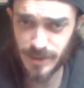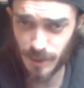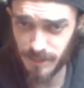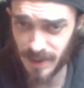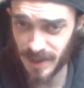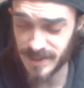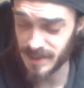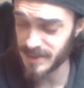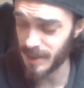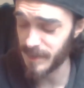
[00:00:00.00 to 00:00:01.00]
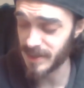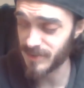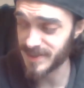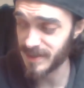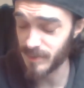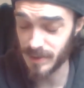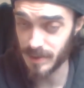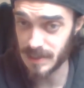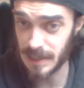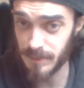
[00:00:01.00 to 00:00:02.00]
a job Monday, so that's going to be interesting with
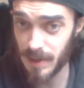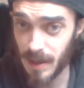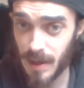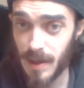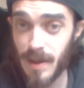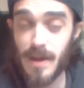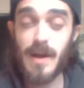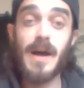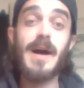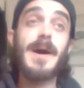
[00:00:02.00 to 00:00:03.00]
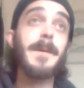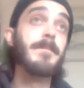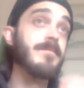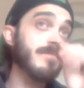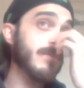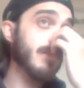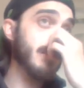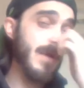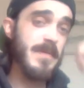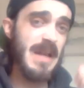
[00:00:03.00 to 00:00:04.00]
no sleep.
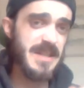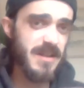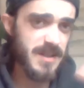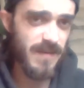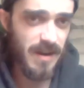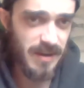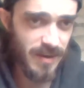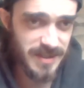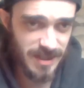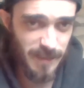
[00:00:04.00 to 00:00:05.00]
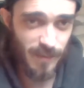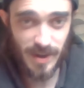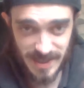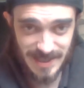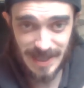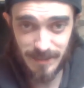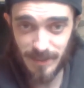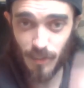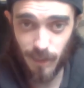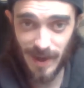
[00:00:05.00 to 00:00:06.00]
Maybe it's loads of early nights, just come to work, sleep,
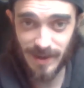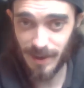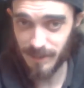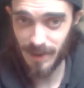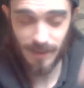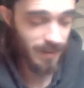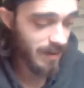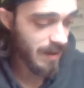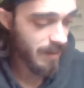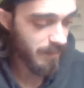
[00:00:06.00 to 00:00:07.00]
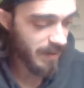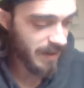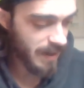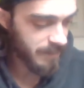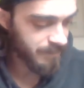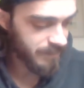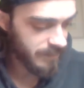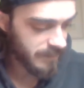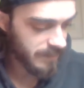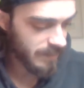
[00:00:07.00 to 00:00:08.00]
wake up, go to work. But I
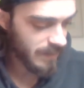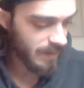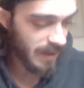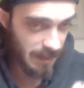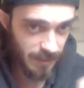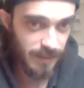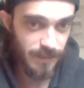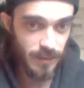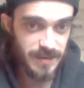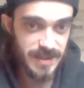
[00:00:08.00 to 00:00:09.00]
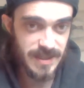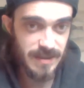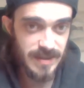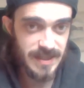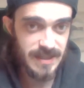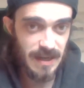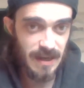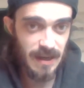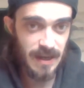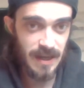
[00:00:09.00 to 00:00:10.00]
am looking forward to this series,
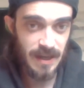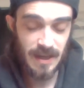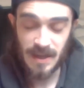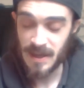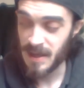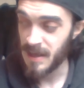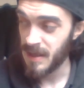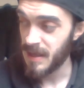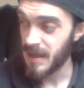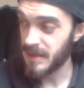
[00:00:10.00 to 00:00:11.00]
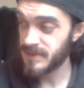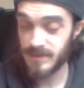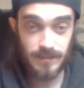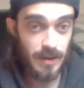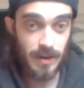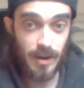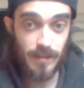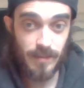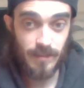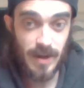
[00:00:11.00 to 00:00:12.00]
and I
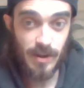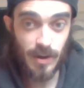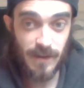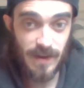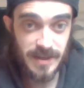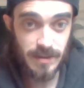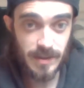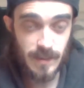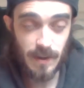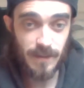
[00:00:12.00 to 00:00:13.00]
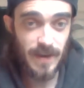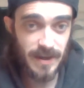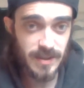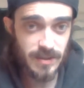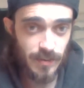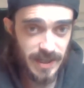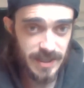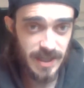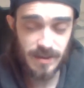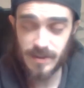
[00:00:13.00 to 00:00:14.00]
hope many hockey fans are as well. The Vegas story
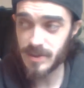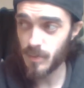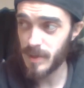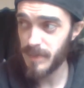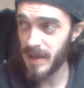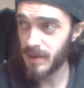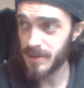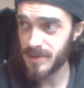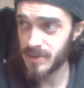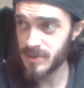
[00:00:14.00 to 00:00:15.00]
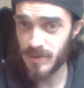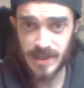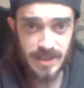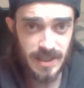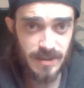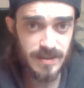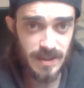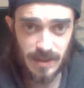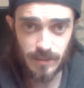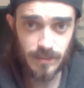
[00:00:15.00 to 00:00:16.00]
continues, the Winnipeg underdog story continues,
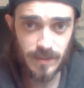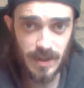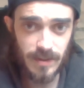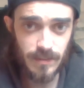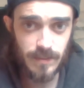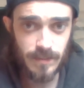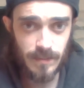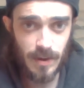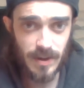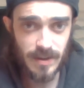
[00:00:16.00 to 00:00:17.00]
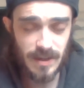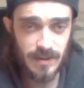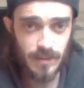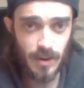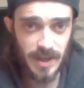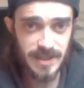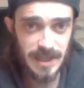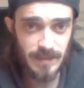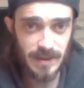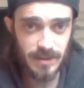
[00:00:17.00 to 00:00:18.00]
the little hockey
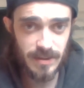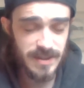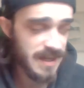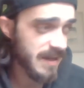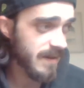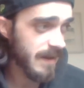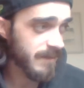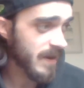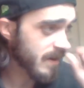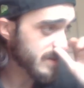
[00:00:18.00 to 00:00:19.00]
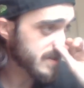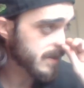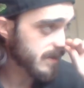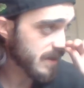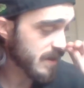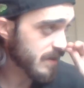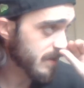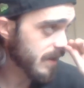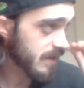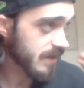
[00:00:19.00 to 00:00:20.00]
team that could, and Vegas,
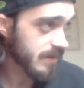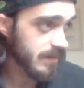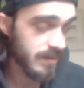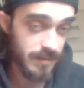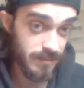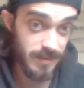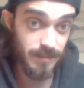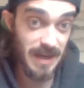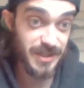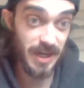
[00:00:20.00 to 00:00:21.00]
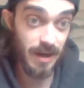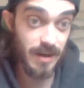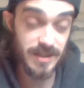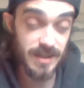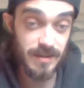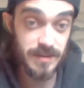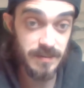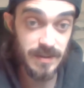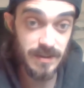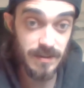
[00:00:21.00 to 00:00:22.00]
the magic
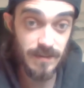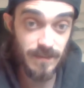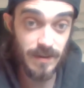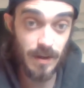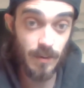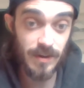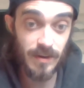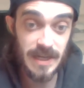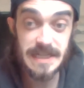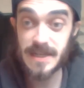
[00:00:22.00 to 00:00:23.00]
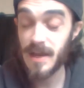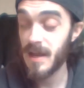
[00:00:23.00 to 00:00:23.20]
continues with the Golden Knights.